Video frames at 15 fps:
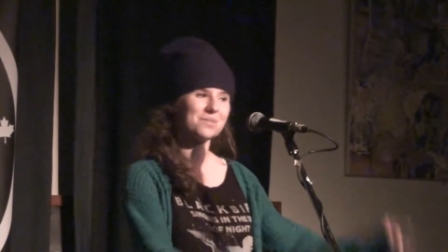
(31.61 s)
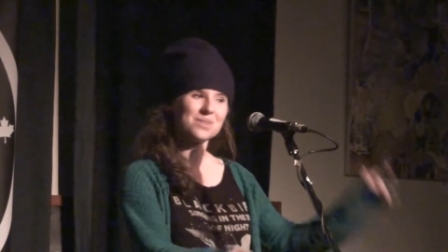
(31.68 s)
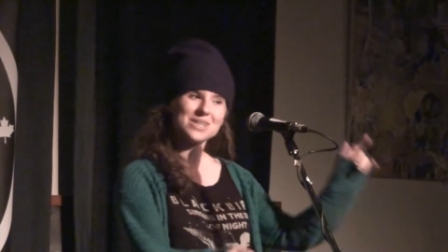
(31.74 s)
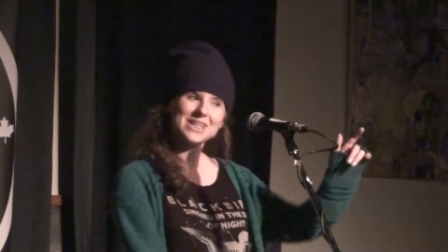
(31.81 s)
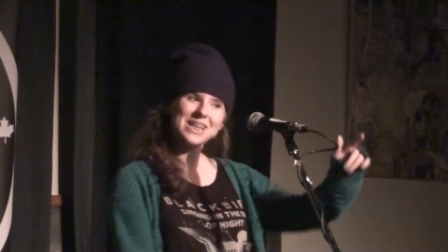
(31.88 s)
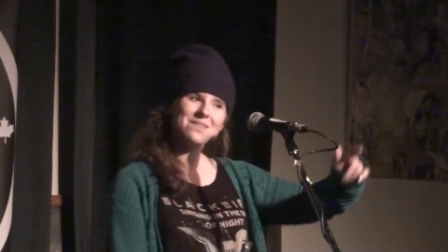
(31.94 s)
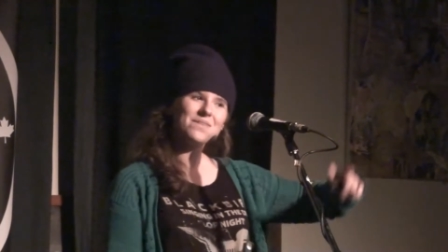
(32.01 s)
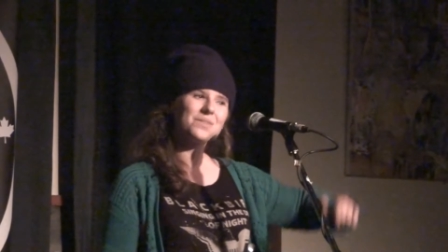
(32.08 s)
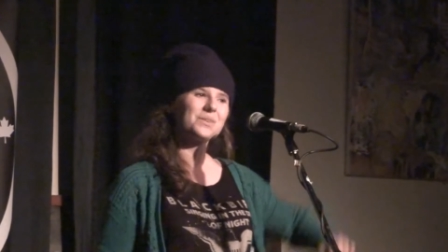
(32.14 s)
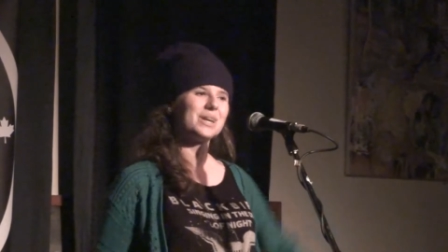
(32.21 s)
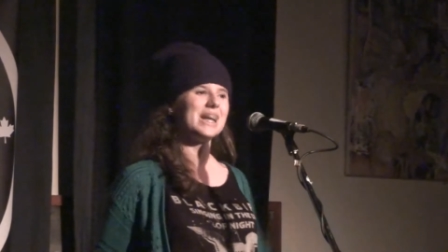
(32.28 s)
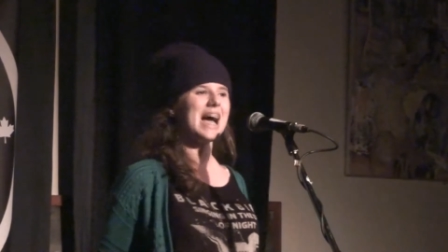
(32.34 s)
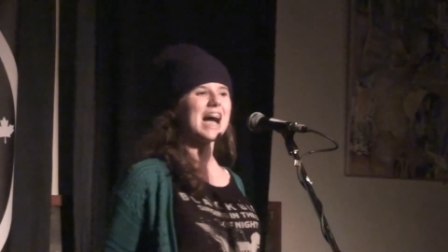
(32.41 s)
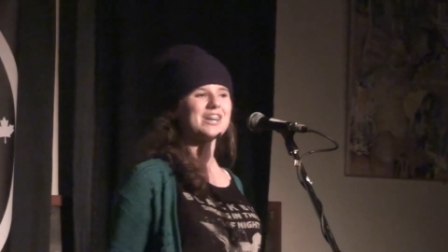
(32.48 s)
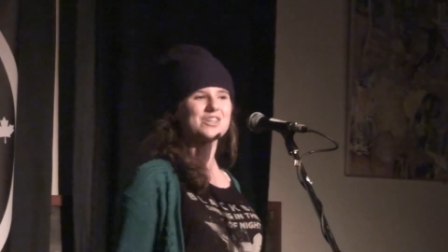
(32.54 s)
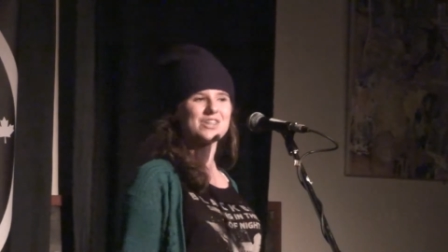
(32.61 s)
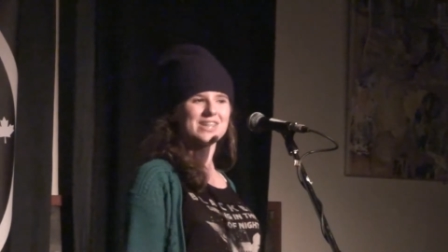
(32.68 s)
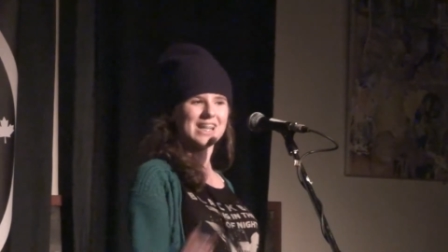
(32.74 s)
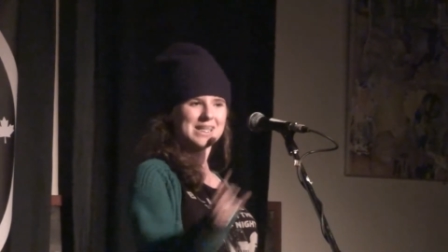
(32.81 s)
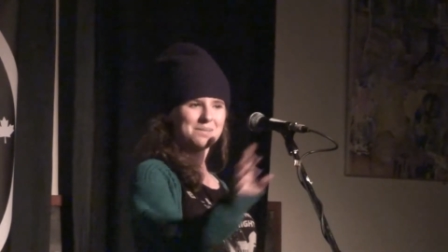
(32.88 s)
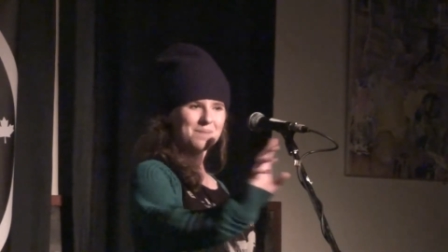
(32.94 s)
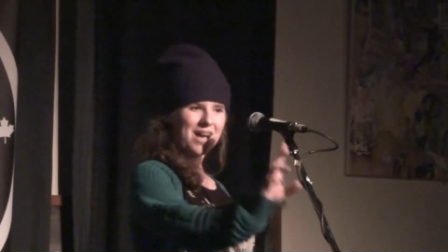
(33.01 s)
receive a reaction
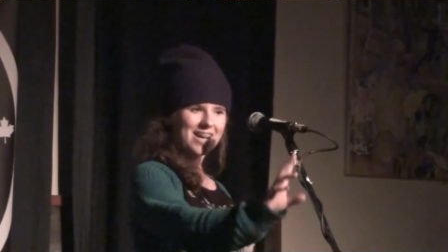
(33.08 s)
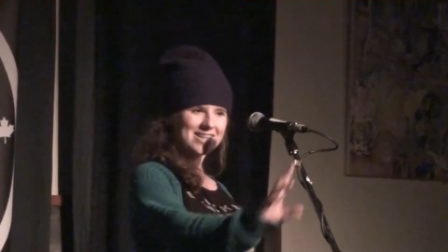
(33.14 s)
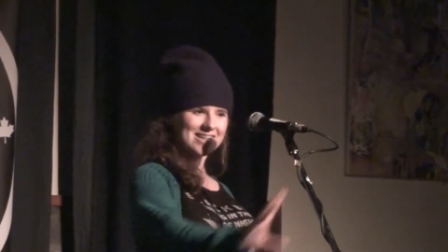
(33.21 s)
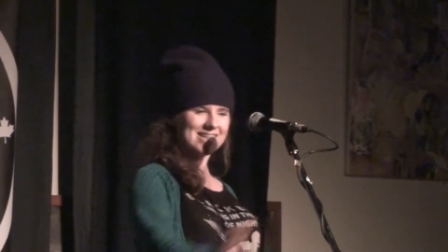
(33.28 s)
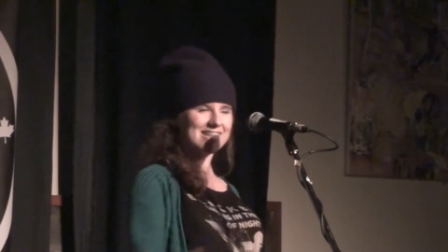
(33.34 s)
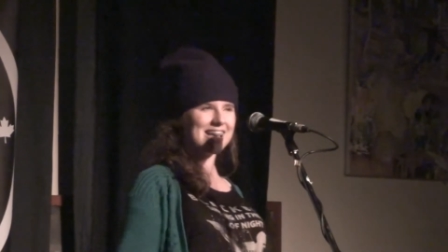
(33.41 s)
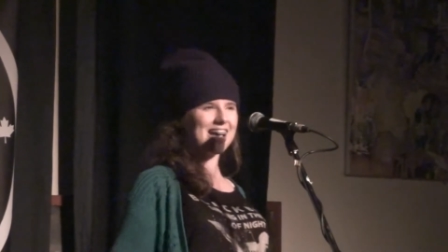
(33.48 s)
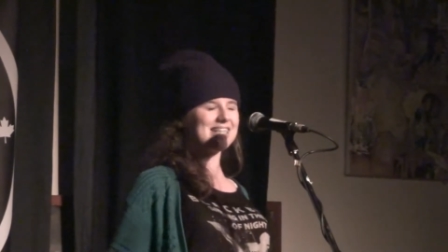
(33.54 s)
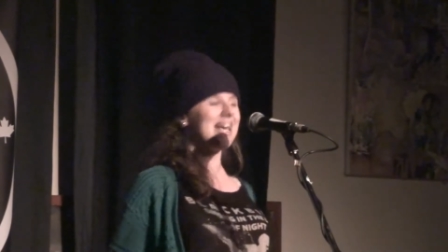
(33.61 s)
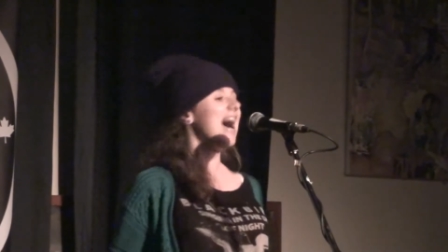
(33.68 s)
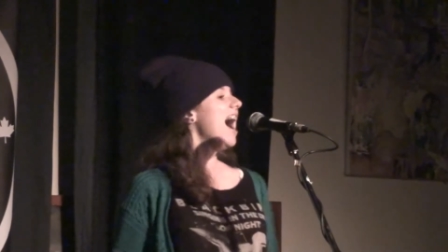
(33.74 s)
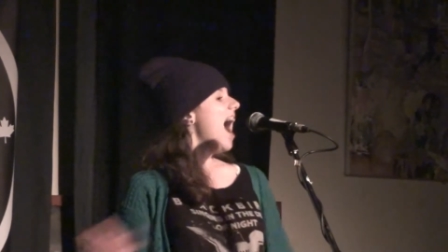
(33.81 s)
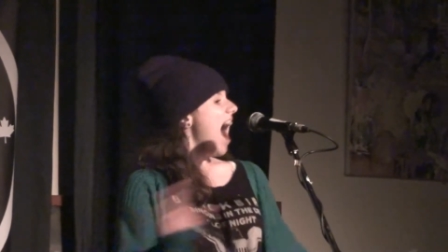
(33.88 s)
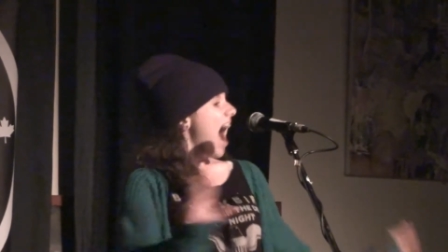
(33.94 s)
that spells and says,